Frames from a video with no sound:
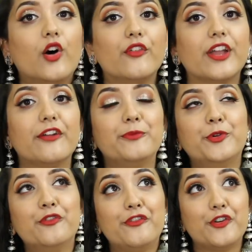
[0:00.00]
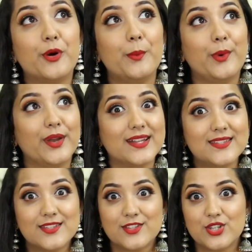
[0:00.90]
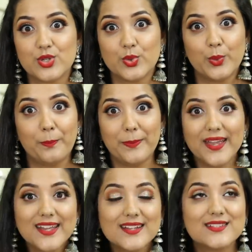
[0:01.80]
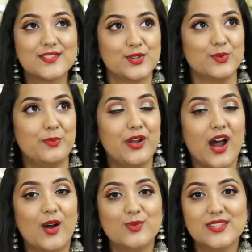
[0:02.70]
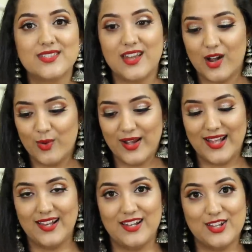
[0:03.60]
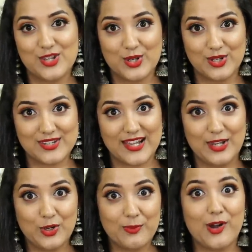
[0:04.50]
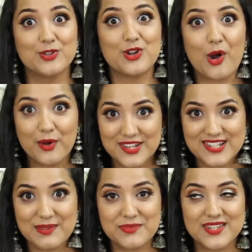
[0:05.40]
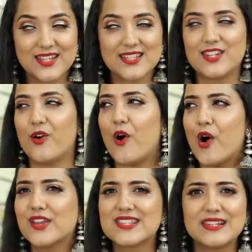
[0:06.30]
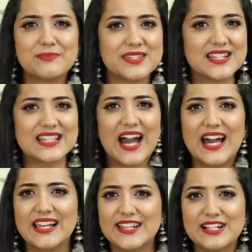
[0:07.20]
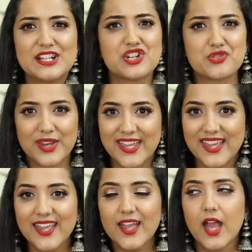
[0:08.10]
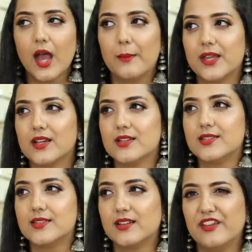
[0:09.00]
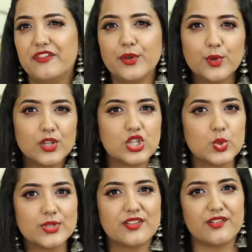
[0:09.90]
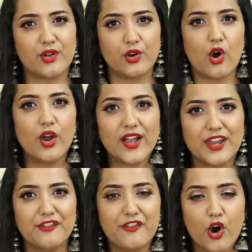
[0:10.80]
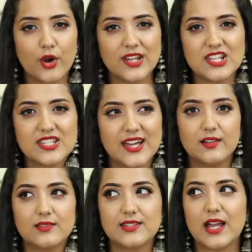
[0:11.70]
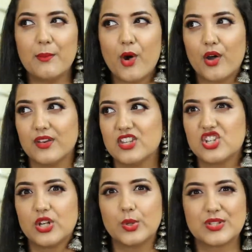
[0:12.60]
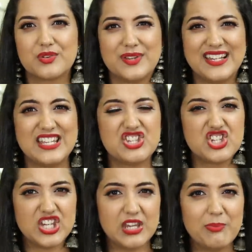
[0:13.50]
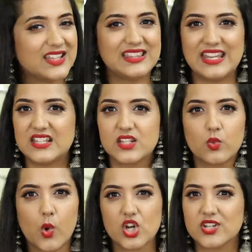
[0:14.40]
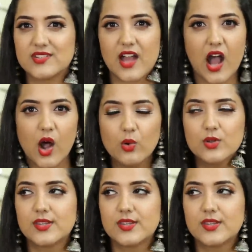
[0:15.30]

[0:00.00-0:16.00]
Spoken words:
Now we have moved from reds to pinks to browns. Now I'll tell you about orange lipsticks. Now orange lipsticks are a little tricky because if you choose a wrong kind of orange, some orange looks really cheap. They just washes out.